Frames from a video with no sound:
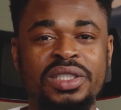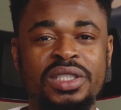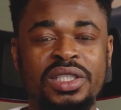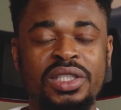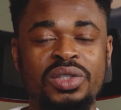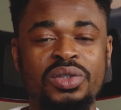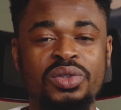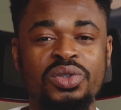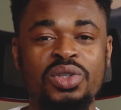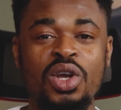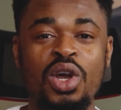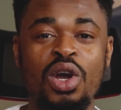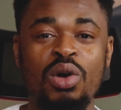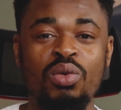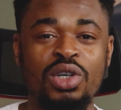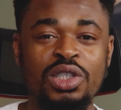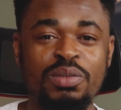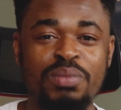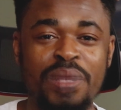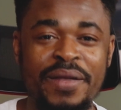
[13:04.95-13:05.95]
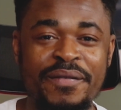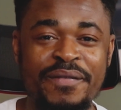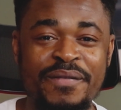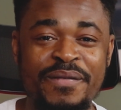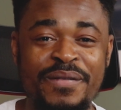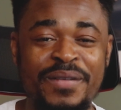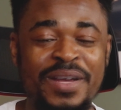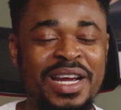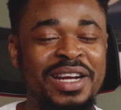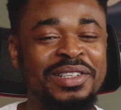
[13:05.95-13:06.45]
these skills would be
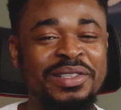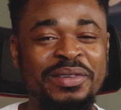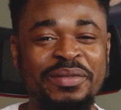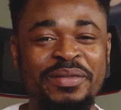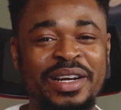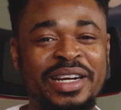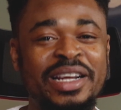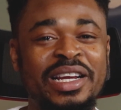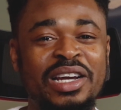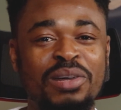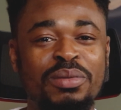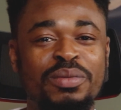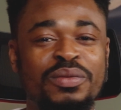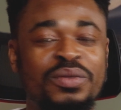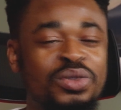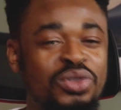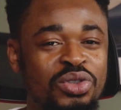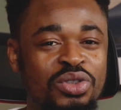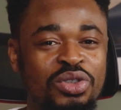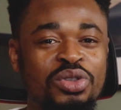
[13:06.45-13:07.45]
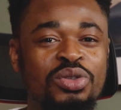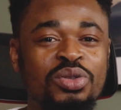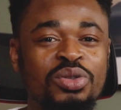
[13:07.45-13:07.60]
very, very helpful to